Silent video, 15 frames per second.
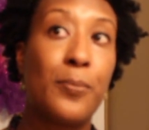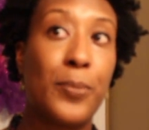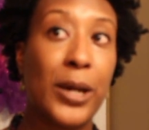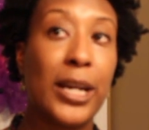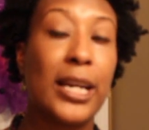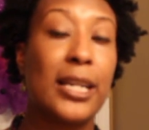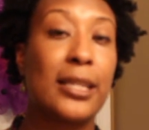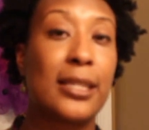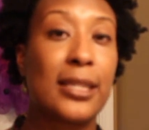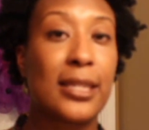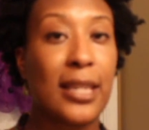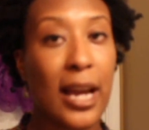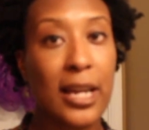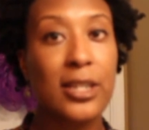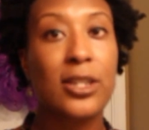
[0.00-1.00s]
But it
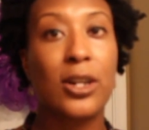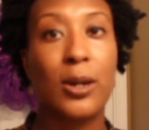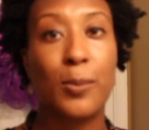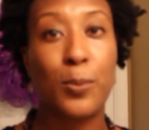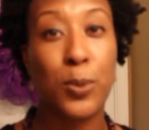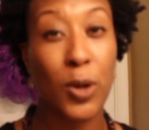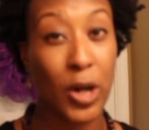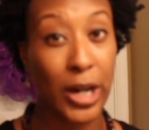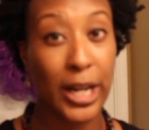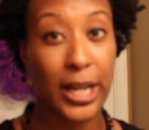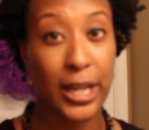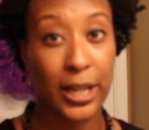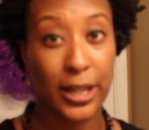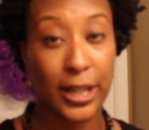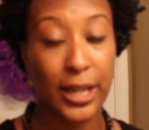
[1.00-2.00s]
stays on pretty
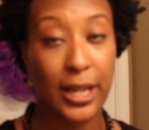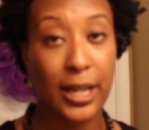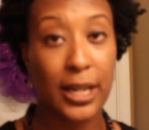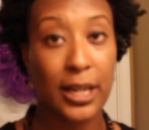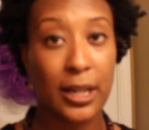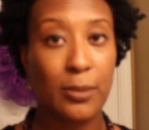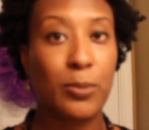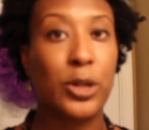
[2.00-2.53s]
good,